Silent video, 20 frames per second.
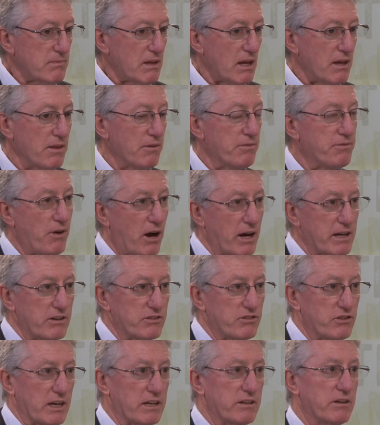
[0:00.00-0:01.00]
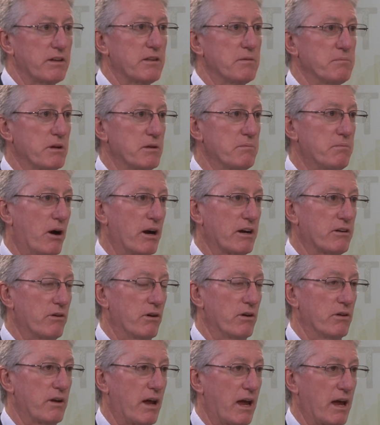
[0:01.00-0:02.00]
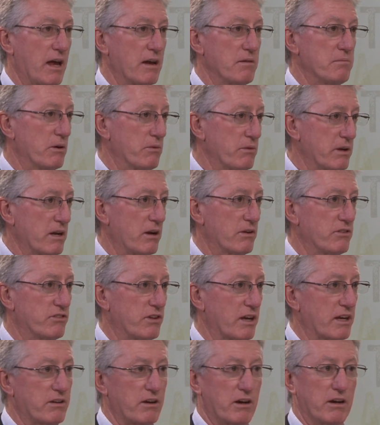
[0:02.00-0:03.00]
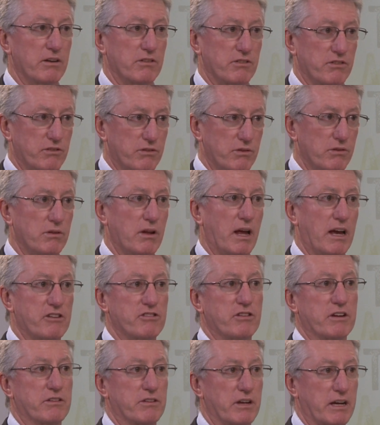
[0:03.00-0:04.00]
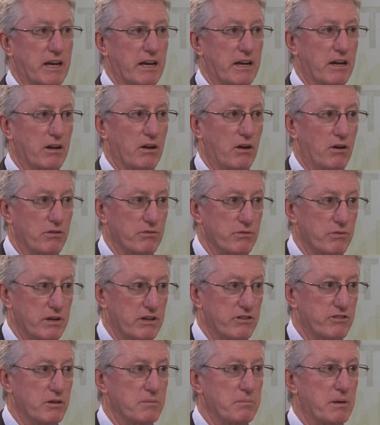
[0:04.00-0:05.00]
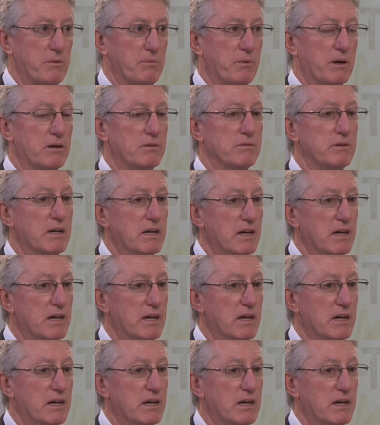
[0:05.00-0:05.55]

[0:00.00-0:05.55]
the finer sector, the mid-micron and merino sector, is still actually ticking along reasonably well.